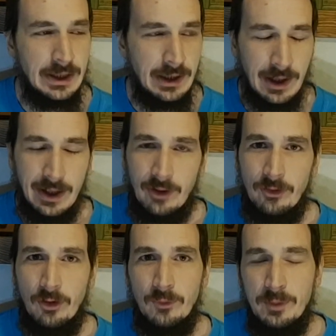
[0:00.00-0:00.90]
I
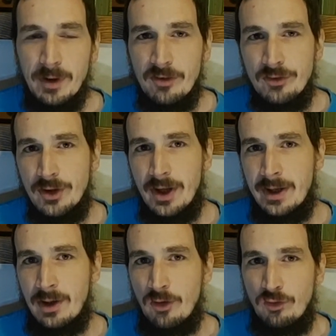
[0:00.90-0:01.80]
don't know, we must have
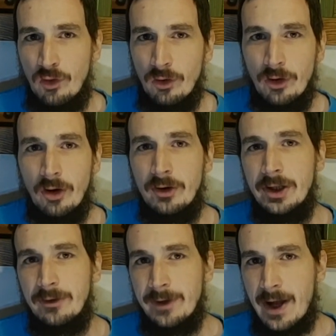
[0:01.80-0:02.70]
done this for darn
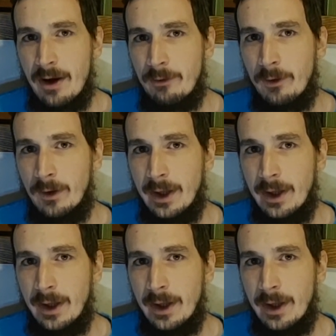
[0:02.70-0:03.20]
near an hour.